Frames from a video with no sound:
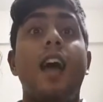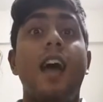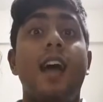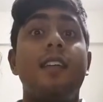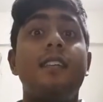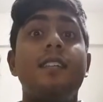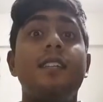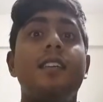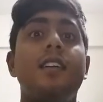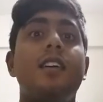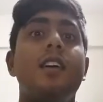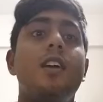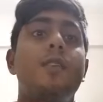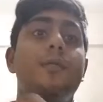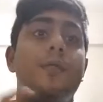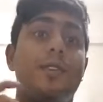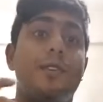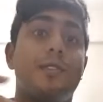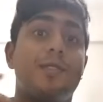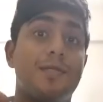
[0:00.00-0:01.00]
And
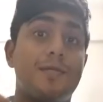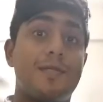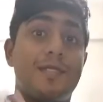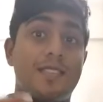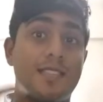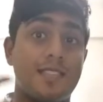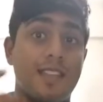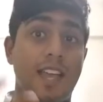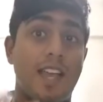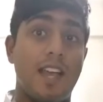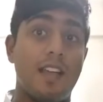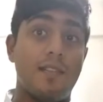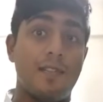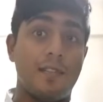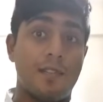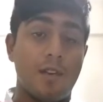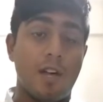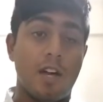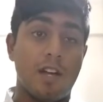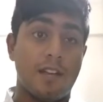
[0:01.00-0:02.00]
you can reduce the scale
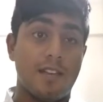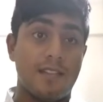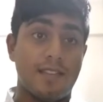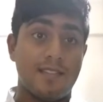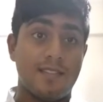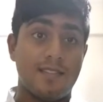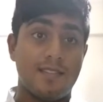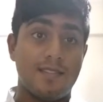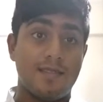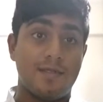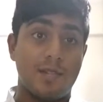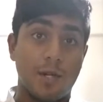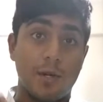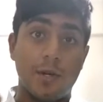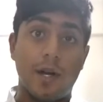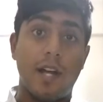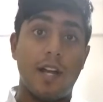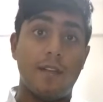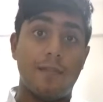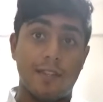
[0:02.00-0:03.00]
of the rockets
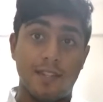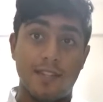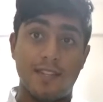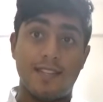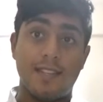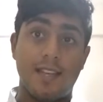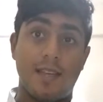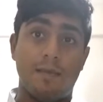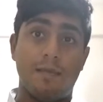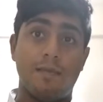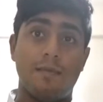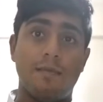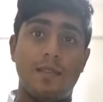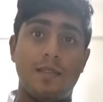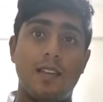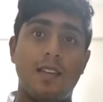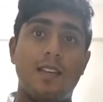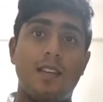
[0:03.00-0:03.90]
required for the same